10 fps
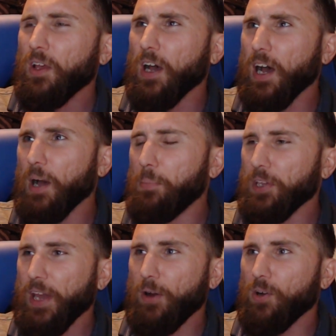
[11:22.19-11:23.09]
Uh, but
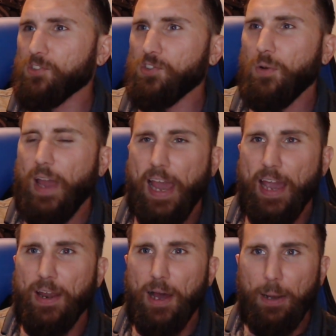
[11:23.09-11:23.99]
yeah, also
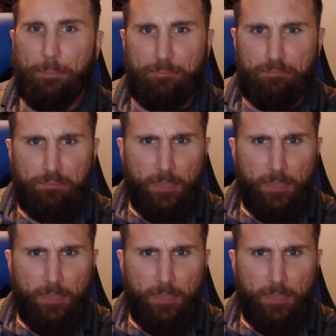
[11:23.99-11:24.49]
had um,